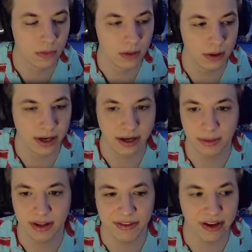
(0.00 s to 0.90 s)
Got an
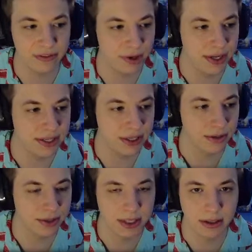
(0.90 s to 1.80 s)
Oblivion if we need to
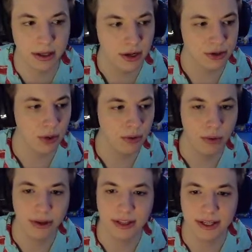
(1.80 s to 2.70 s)
use it. Don't know
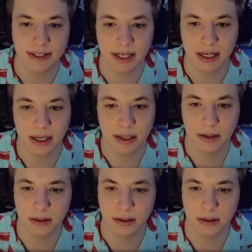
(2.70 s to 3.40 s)
what these, uh,